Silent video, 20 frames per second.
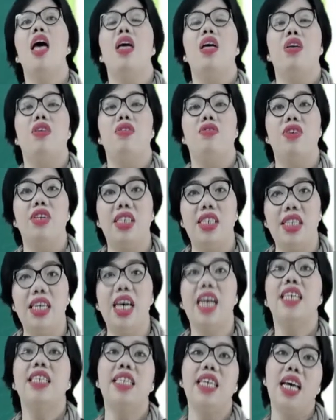This
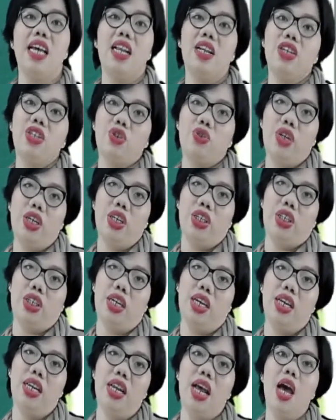next
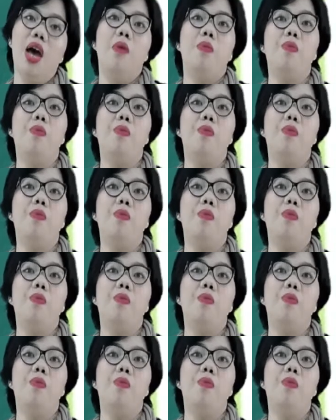illustration